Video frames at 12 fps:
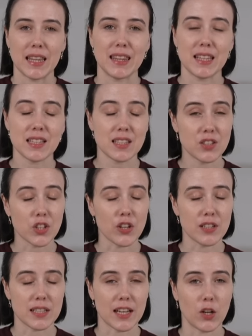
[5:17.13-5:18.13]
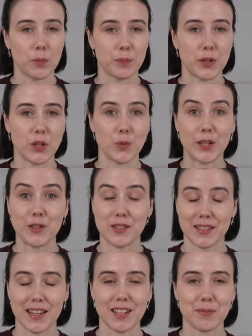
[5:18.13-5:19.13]
This is going to help you when you
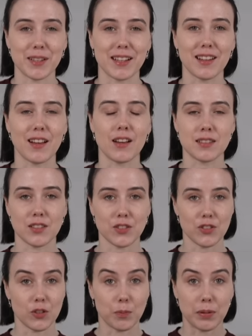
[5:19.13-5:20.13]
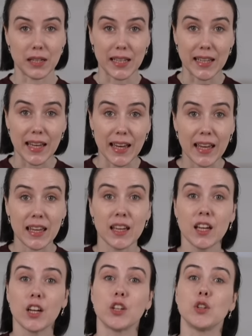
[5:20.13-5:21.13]
stand up in class and do your plie,
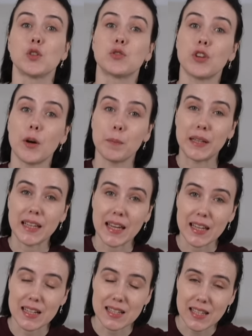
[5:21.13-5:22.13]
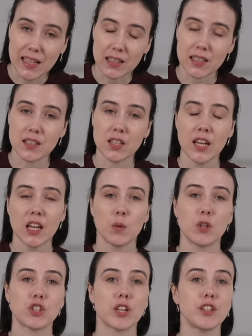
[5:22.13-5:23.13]
your grand plie in second,
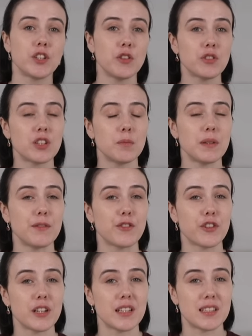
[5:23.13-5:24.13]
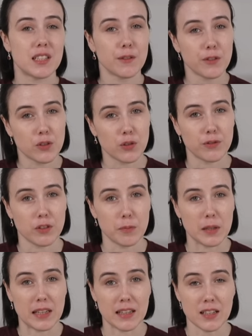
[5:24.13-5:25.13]
which I know can be very difficult for
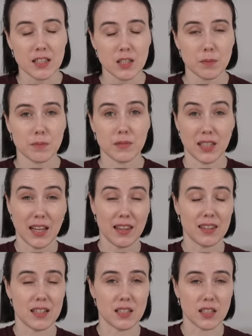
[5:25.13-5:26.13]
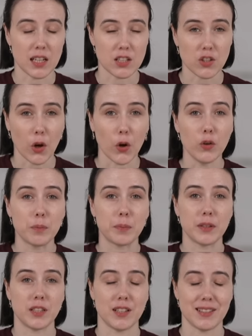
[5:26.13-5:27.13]
beginners to get this nice
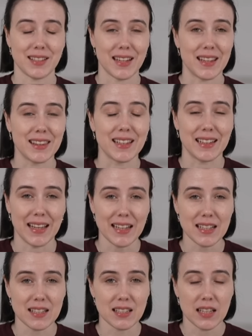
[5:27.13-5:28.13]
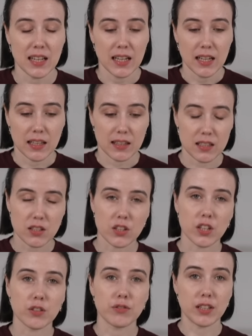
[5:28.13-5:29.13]
openness in the legs. This is
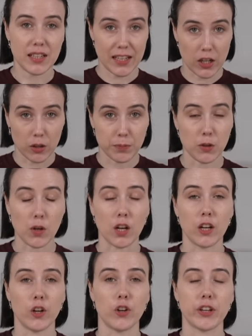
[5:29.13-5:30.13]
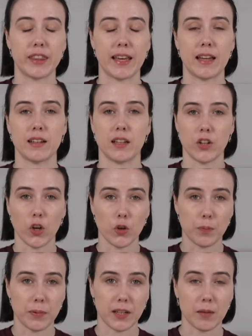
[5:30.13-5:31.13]
going to really help you unlock that and
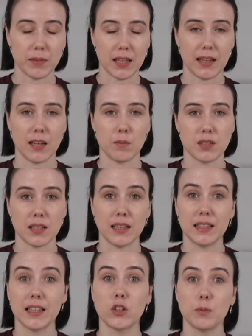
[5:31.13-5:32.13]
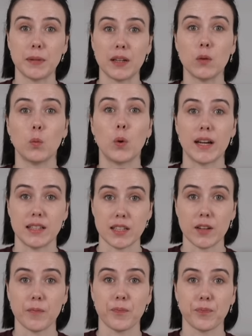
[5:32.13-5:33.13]
open up the hips a little bit wider.